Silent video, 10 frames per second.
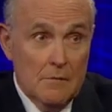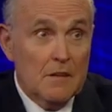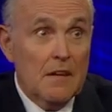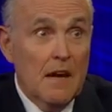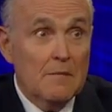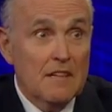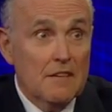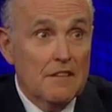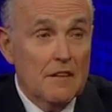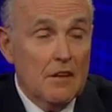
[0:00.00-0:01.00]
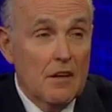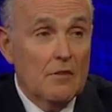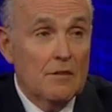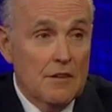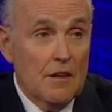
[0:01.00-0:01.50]
When the cop tells you to
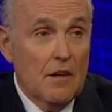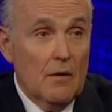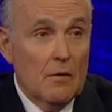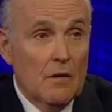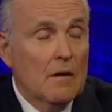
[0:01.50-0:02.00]
go, you go.